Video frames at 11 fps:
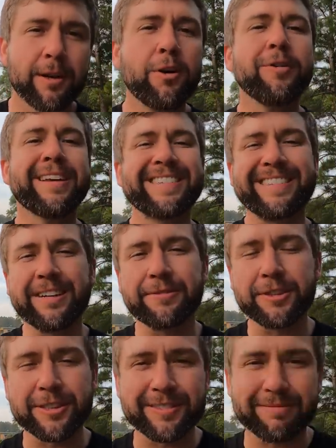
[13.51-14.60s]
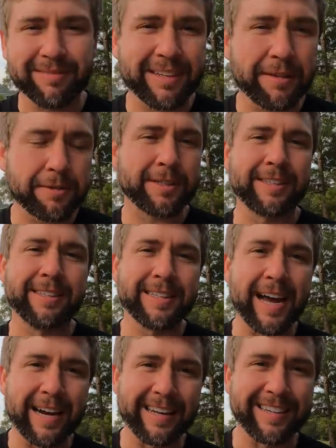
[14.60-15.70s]
all that stuff just gives us
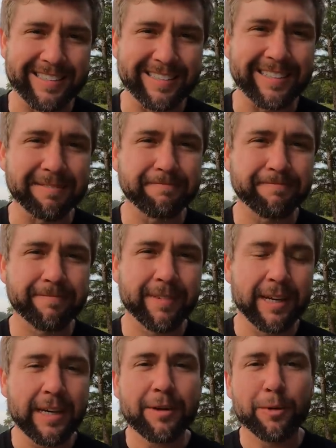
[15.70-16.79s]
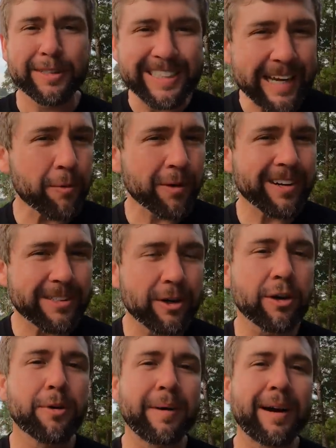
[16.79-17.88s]
anxiety, doesn't it? Well, today we're going to
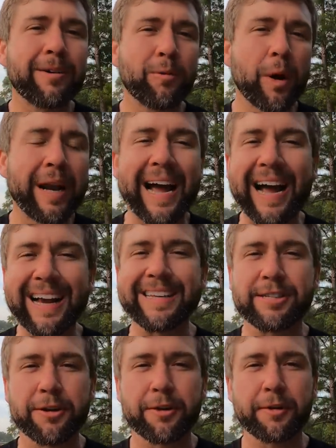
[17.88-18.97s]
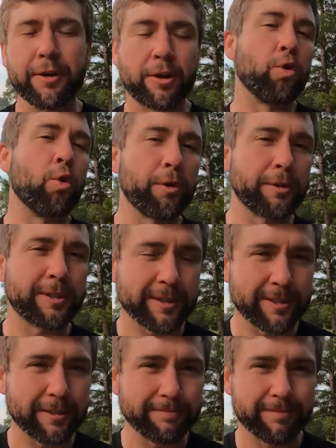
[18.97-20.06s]
talk about what I consider the quarter
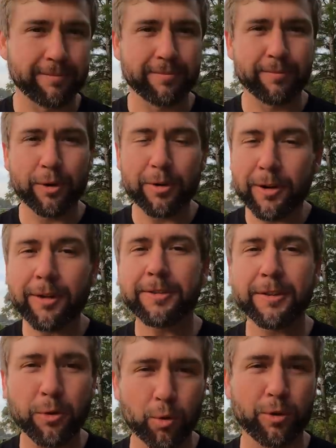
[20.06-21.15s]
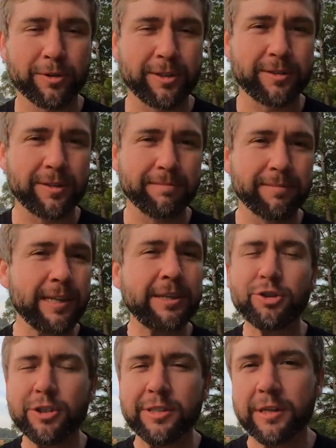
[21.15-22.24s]
system. We're going to call it the quarter system. This
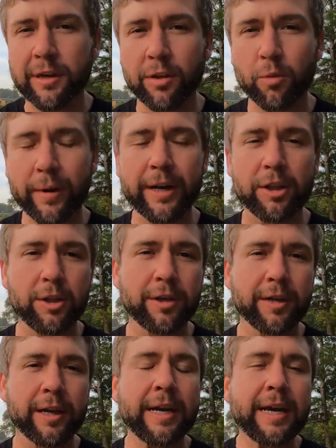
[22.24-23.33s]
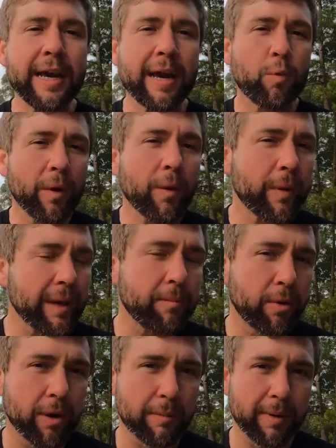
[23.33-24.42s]
is just another way to look at where we can
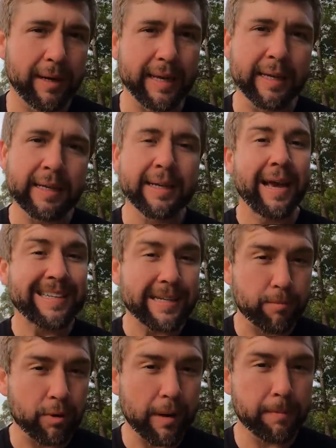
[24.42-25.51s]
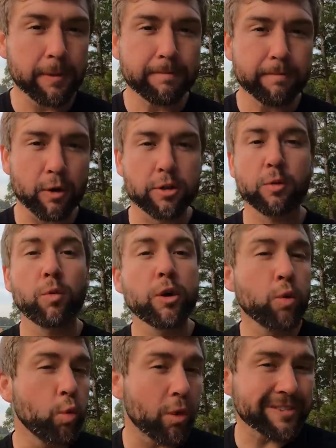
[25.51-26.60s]
put our money as a prepper or someone
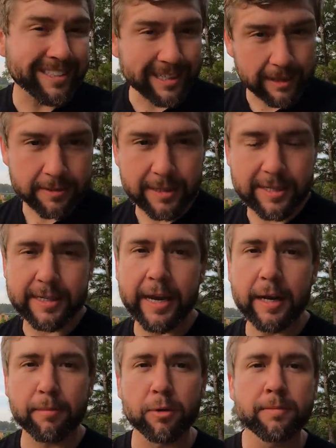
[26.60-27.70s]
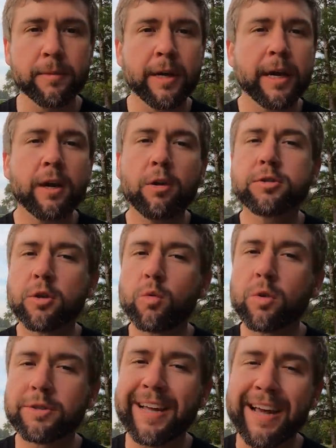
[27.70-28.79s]
who wants to live sustainable and also
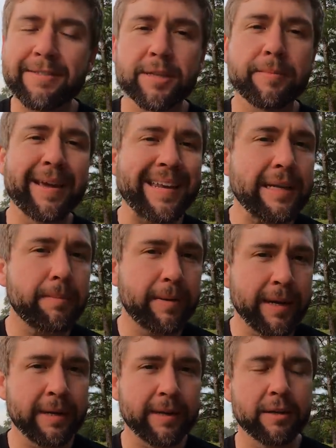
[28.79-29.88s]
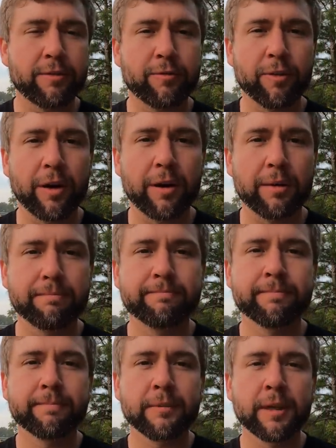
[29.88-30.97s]
wants to have some independence from,
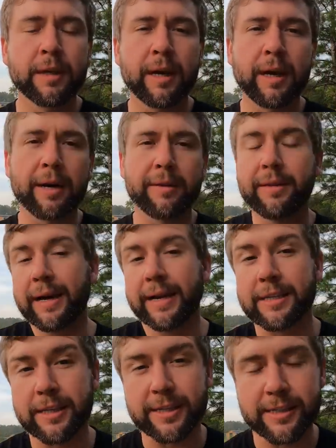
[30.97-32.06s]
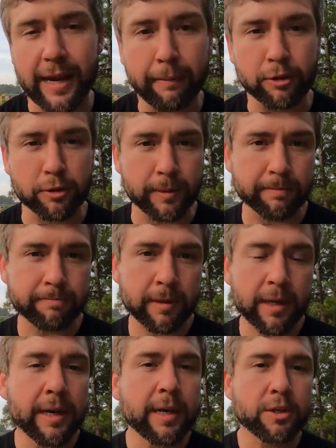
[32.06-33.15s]
I guess, the establishment.
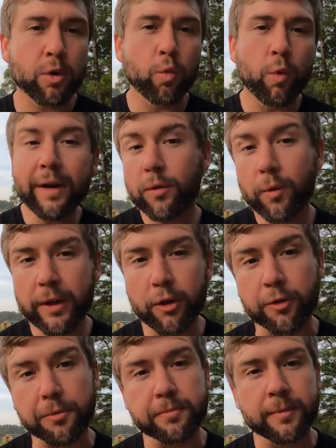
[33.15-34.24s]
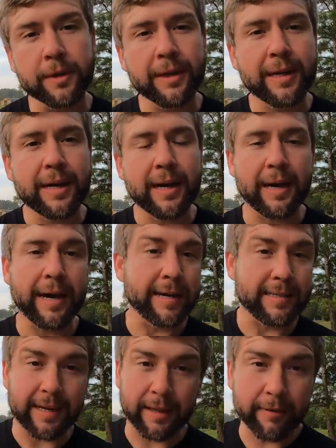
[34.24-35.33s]
So what do we do?
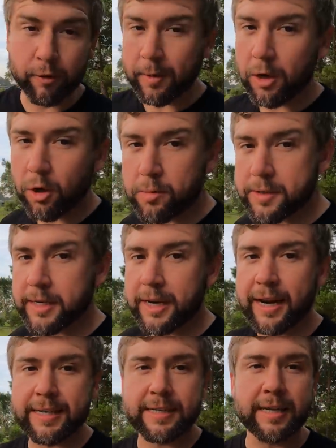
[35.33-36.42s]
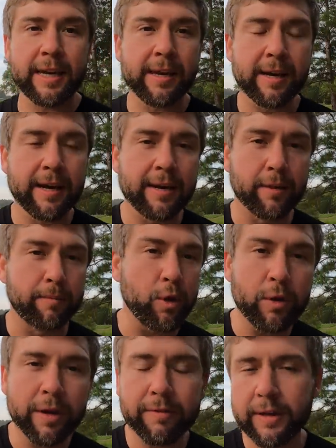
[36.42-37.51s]
As I live on my homestead, I see the
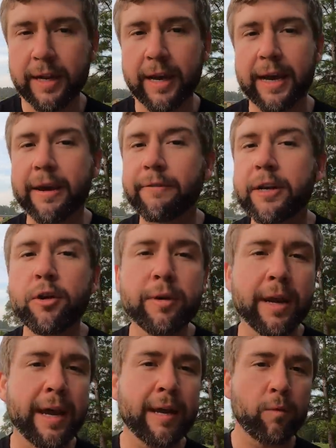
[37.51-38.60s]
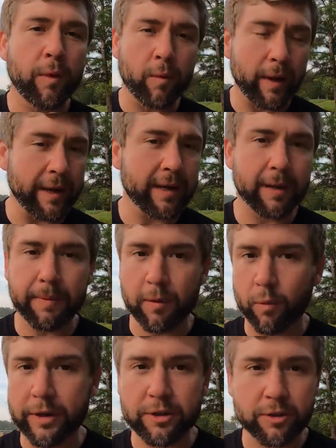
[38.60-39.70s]
beauty of the day. Every new day we wake up
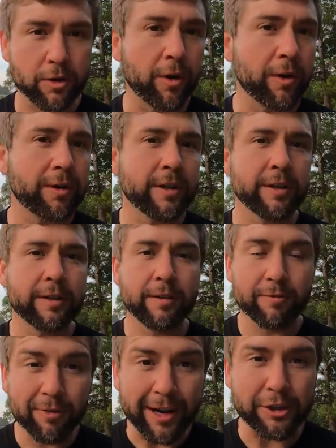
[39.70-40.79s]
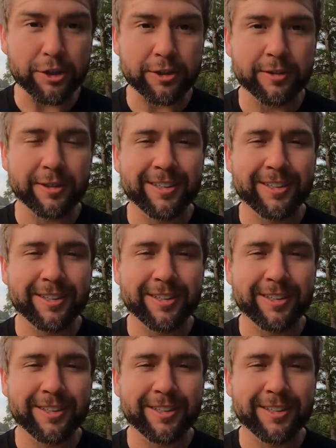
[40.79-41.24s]
and we start fresh.